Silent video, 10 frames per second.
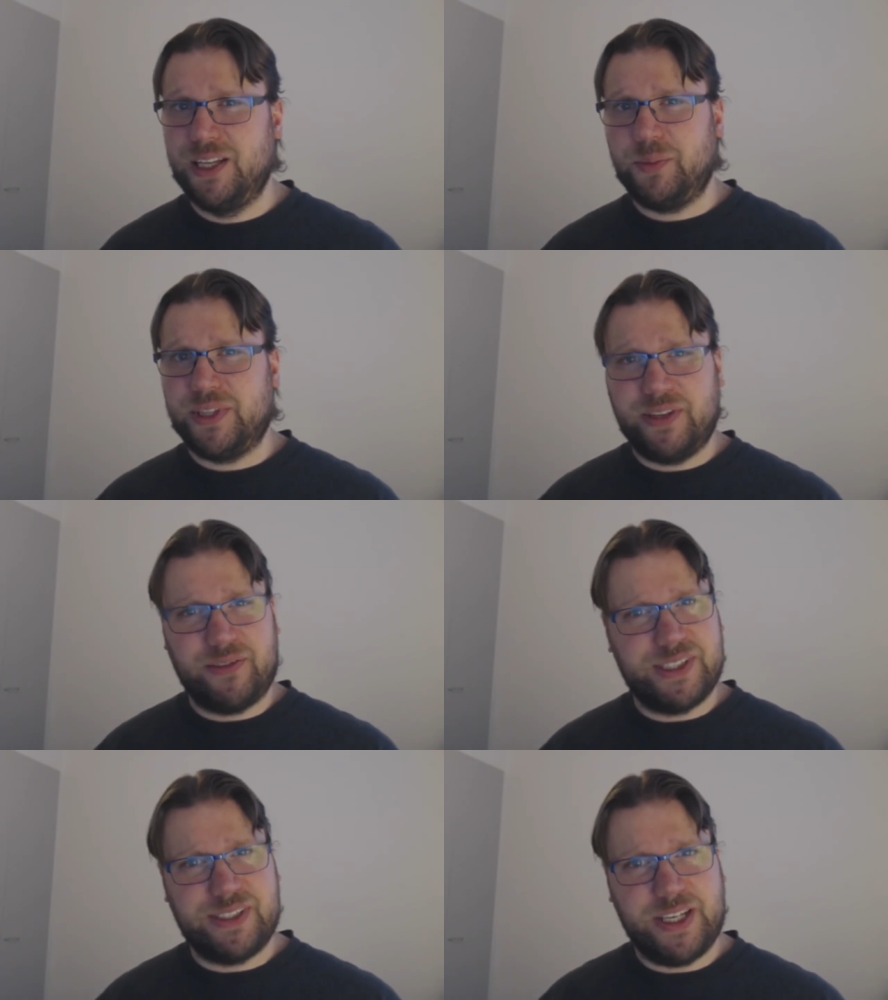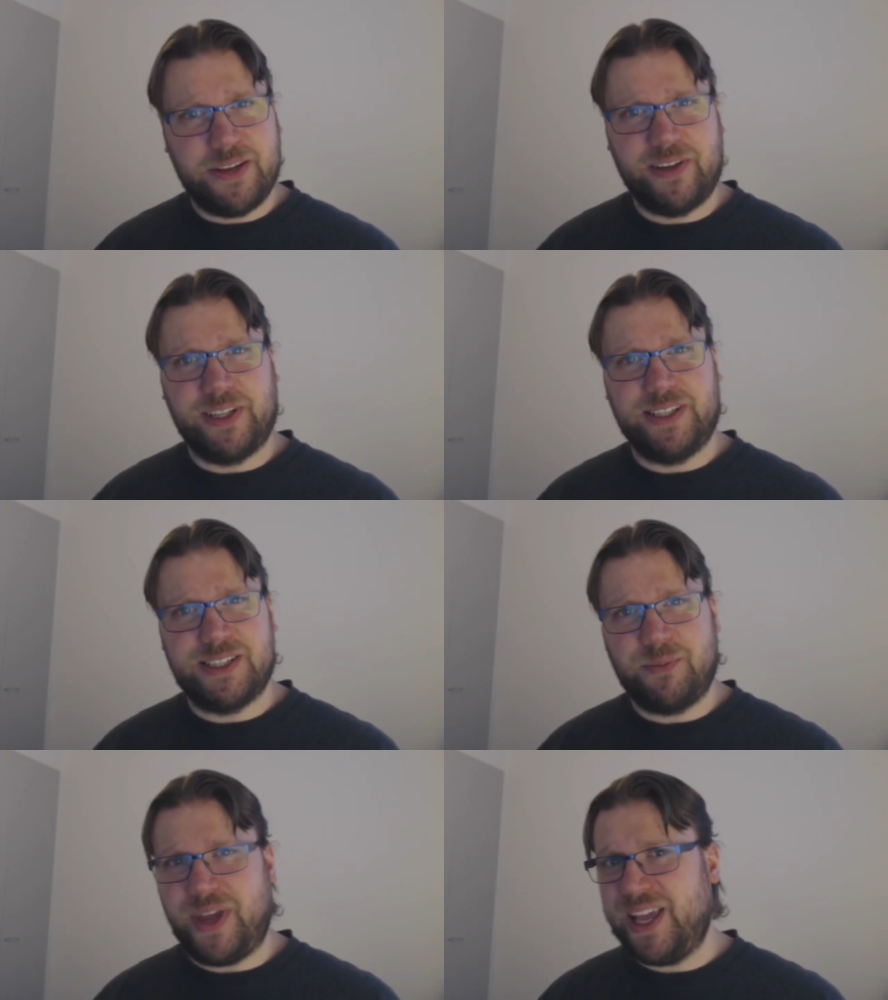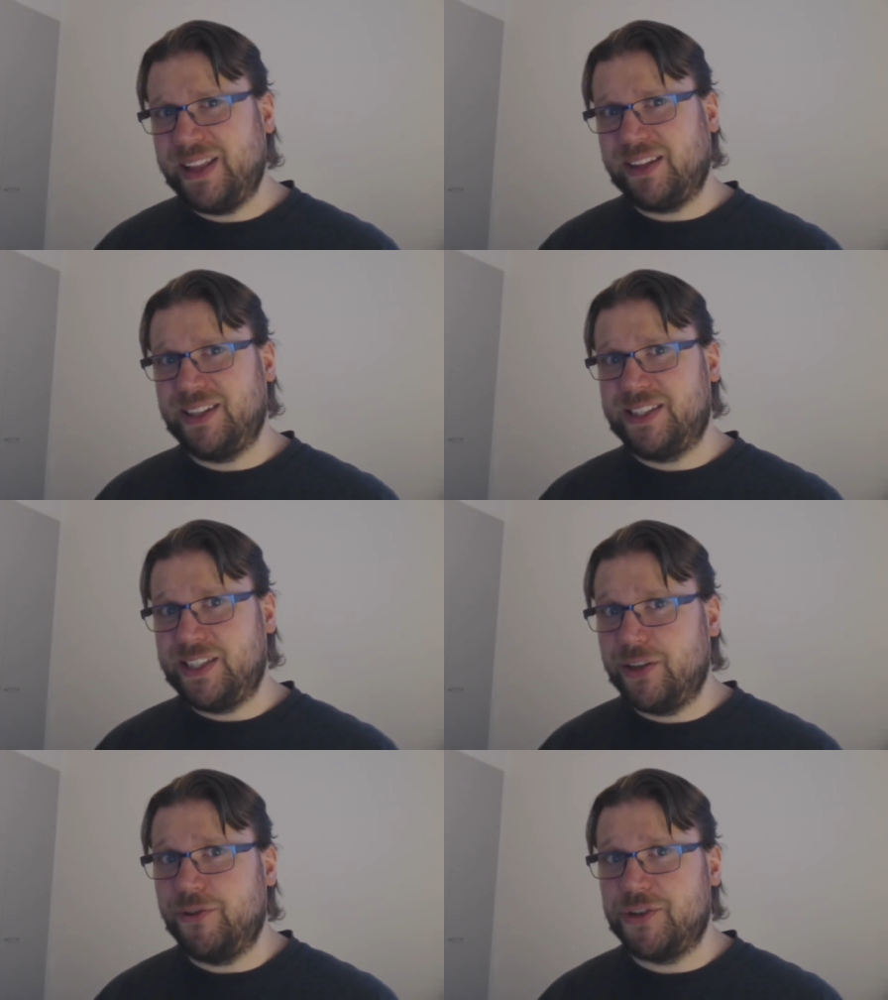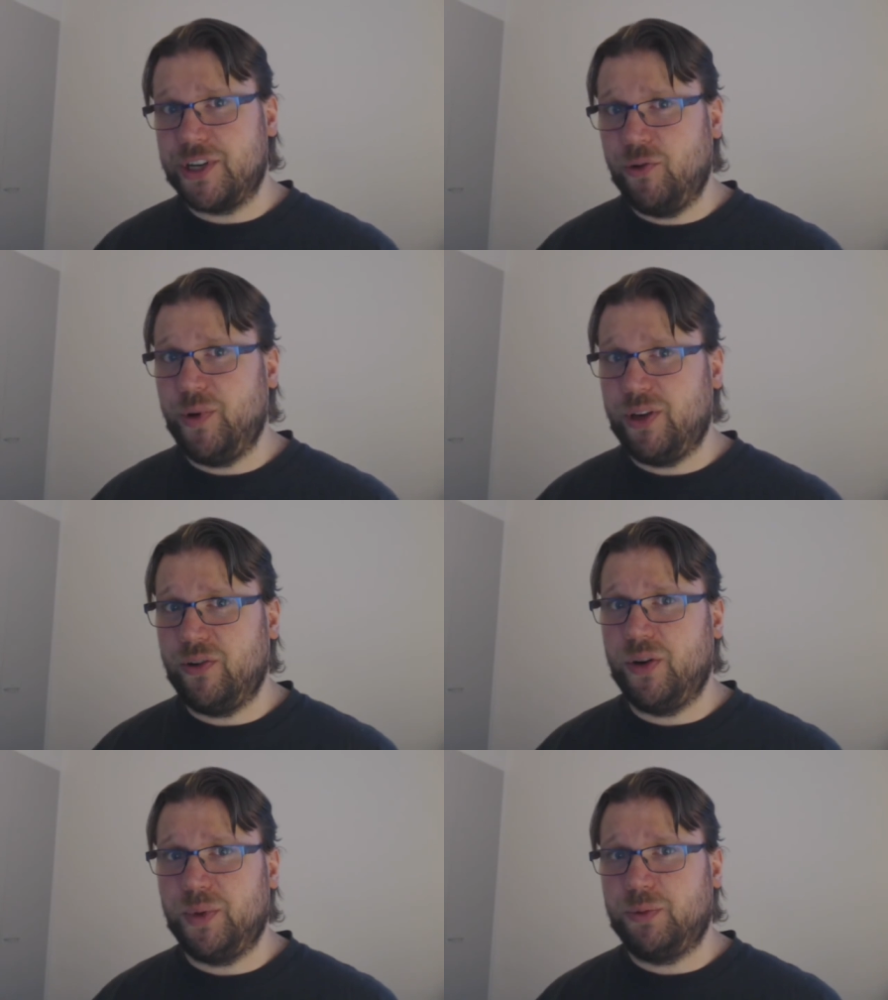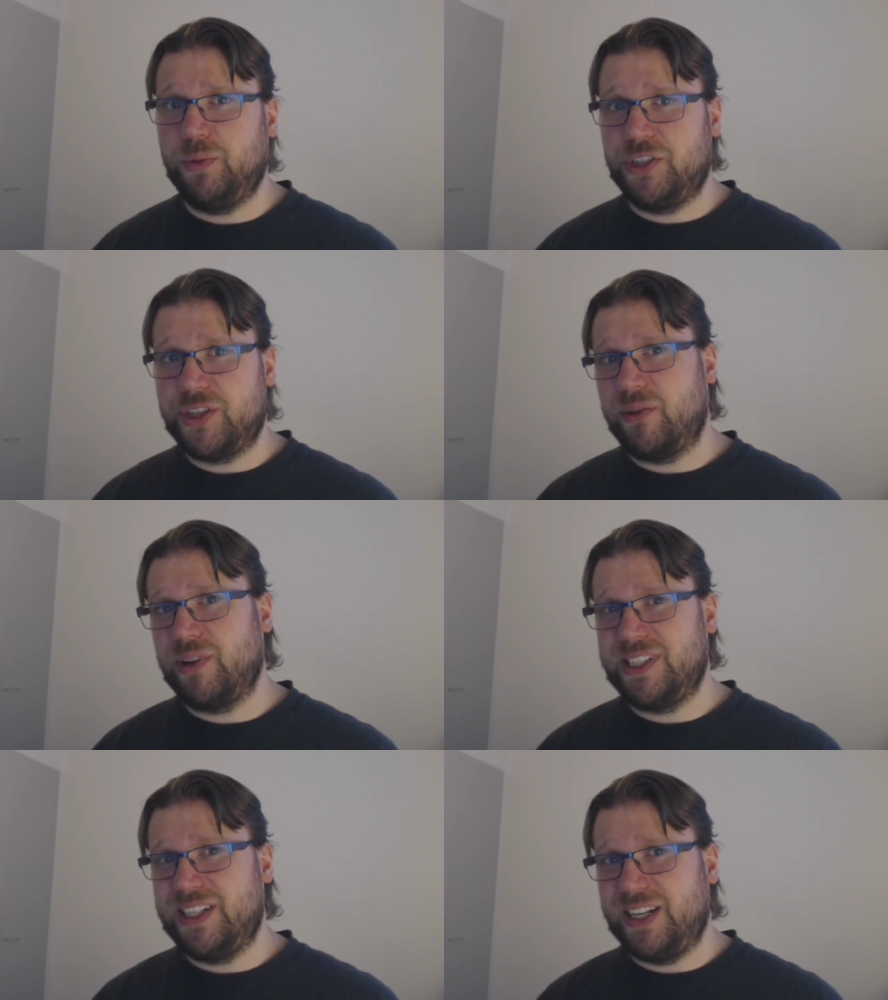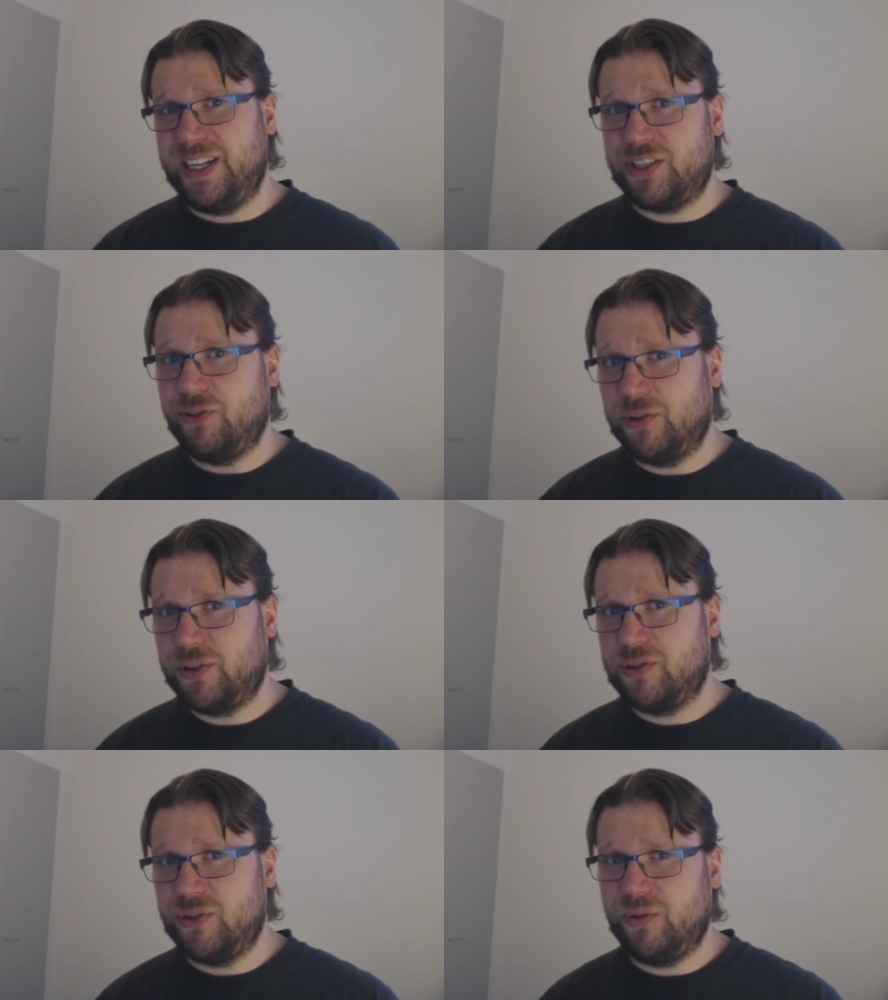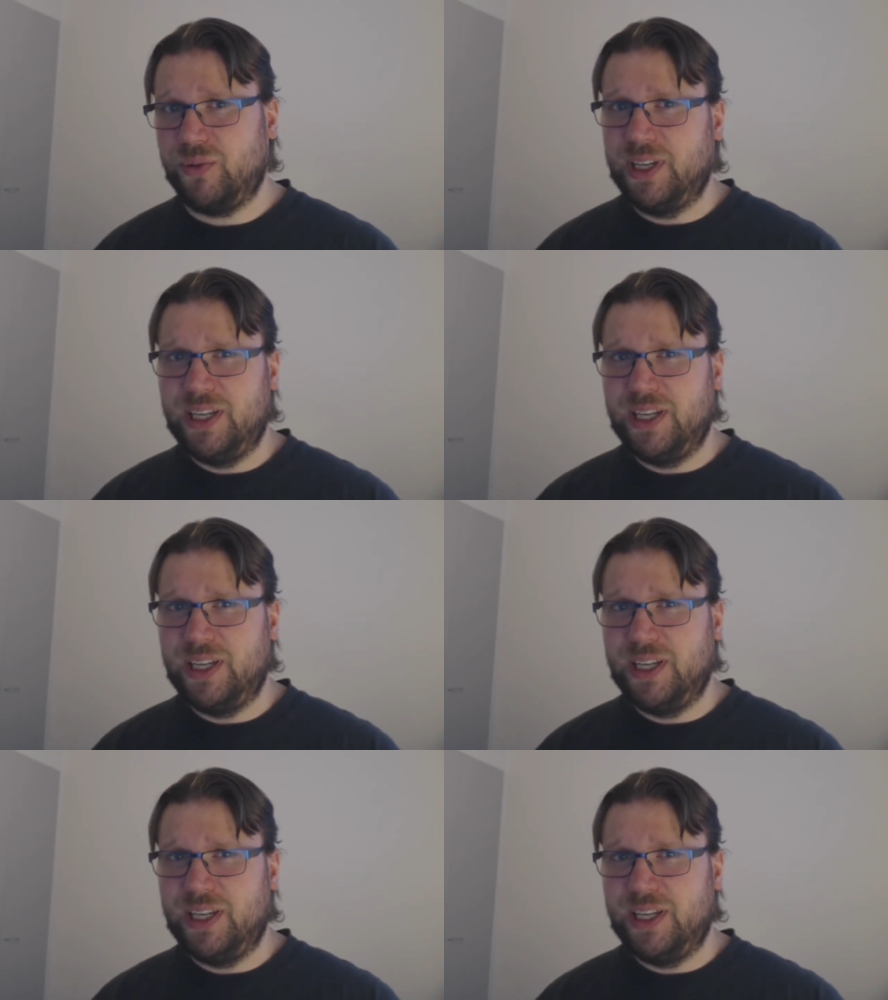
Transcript: But there is definitely some anti-synergy going on between Sherazin and N'Zoth, so